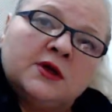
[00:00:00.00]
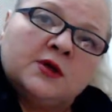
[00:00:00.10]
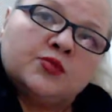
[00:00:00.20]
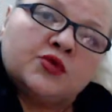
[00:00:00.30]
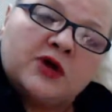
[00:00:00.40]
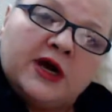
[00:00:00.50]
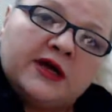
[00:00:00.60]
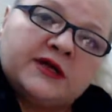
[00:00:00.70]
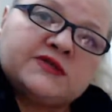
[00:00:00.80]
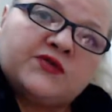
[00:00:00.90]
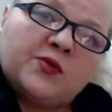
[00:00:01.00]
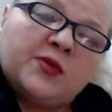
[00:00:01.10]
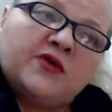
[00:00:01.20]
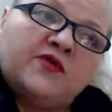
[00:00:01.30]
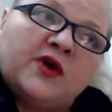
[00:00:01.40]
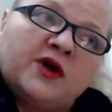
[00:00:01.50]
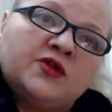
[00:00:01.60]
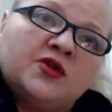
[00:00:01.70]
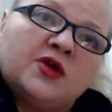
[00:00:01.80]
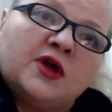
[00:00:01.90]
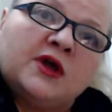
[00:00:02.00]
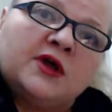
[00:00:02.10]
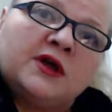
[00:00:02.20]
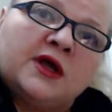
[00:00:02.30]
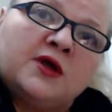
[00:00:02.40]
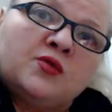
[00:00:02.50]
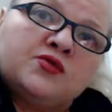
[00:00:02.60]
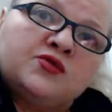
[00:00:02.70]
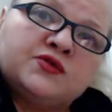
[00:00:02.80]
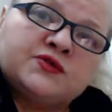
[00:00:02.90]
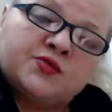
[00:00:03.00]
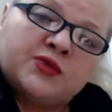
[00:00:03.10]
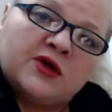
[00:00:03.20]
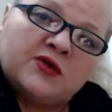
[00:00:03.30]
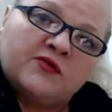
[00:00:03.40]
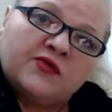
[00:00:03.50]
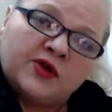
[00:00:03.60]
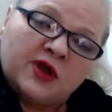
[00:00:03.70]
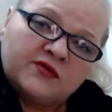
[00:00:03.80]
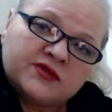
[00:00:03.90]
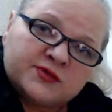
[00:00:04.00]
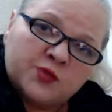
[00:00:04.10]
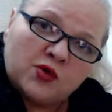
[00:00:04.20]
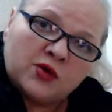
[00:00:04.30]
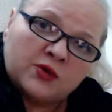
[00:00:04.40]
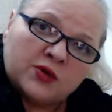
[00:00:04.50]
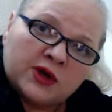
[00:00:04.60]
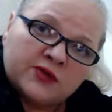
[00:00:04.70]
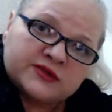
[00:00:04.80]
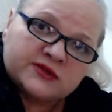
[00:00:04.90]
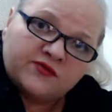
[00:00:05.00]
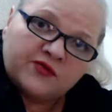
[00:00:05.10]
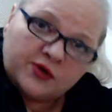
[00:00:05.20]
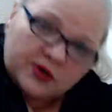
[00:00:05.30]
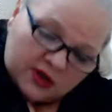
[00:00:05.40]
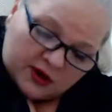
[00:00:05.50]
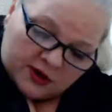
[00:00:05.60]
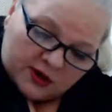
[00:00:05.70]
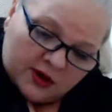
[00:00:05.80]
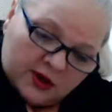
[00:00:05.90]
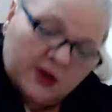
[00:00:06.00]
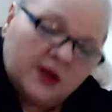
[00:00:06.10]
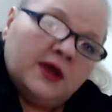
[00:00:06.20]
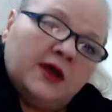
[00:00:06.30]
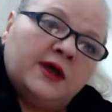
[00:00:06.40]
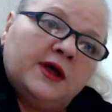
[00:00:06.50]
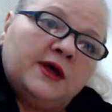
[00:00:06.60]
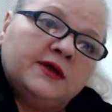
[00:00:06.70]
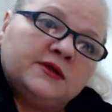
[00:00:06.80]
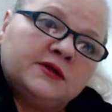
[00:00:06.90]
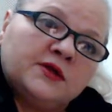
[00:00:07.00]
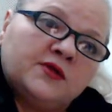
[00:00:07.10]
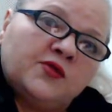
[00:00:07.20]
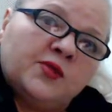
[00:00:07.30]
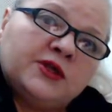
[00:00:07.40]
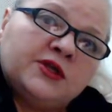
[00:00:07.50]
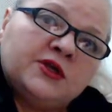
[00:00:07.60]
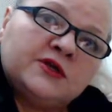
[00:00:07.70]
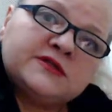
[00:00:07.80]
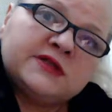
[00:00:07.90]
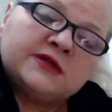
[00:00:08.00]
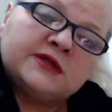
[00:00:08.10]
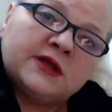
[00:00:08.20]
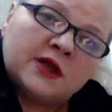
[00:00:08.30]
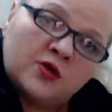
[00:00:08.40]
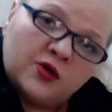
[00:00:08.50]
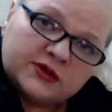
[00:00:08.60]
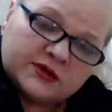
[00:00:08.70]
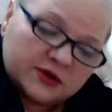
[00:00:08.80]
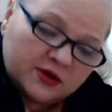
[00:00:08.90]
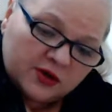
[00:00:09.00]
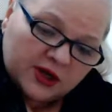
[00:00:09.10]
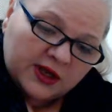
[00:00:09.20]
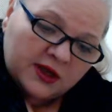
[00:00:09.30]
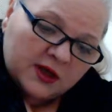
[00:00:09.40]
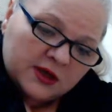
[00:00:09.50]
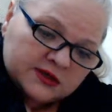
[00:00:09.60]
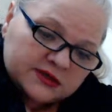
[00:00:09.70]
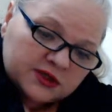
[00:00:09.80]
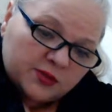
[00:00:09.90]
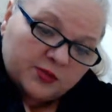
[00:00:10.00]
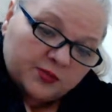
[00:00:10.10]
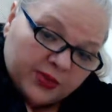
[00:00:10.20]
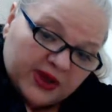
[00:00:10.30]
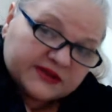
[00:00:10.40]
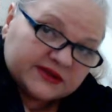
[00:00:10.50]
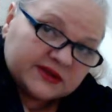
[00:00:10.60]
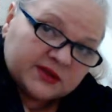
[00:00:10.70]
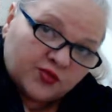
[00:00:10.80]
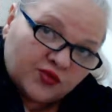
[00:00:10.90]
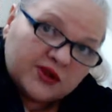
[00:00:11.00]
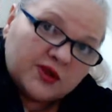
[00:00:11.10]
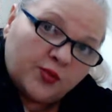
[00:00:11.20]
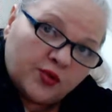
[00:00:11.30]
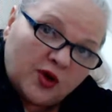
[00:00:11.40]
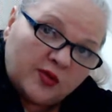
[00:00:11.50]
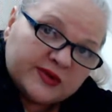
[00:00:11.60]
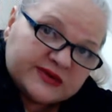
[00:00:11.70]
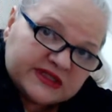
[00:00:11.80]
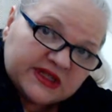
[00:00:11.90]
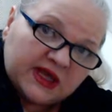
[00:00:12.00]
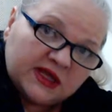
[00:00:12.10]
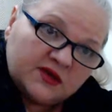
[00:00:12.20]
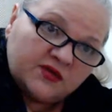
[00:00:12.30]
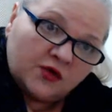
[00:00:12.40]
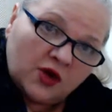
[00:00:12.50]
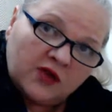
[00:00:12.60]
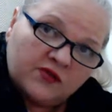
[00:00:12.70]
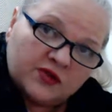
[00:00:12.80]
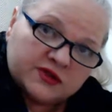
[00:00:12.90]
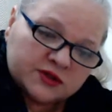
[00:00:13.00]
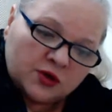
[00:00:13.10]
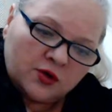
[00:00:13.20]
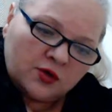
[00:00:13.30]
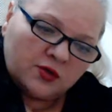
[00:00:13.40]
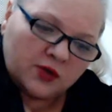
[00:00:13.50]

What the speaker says: bronchitis from my father, and I used to be a very heavy smoker when I was very young, and for many years, and then I quit. Okay. So, but the breathing problem stayed forever. So